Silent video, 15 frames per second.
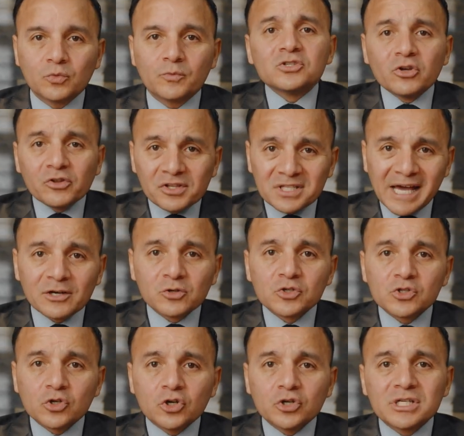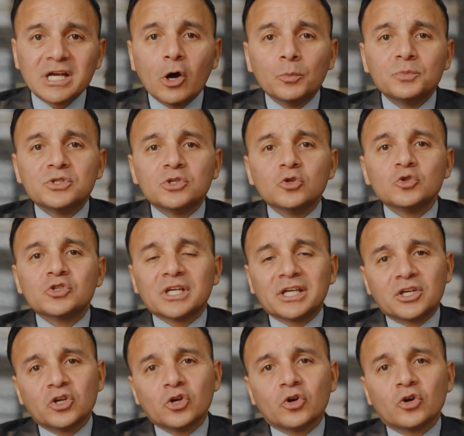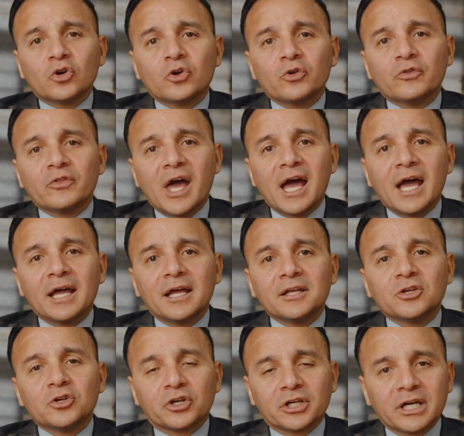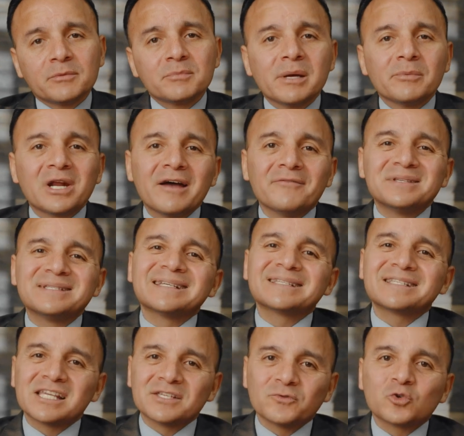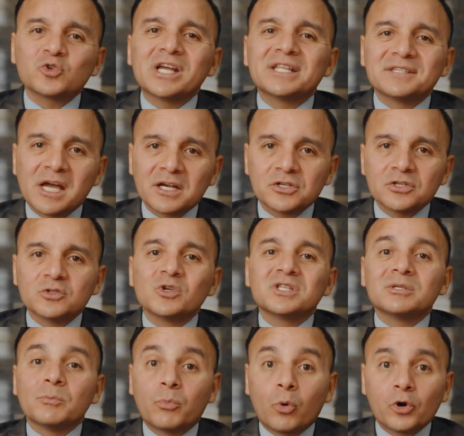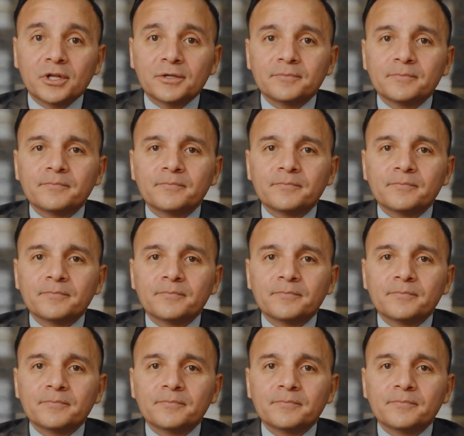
So the title search helps you secure that you're going to be able to have a successful transaction. So it's important.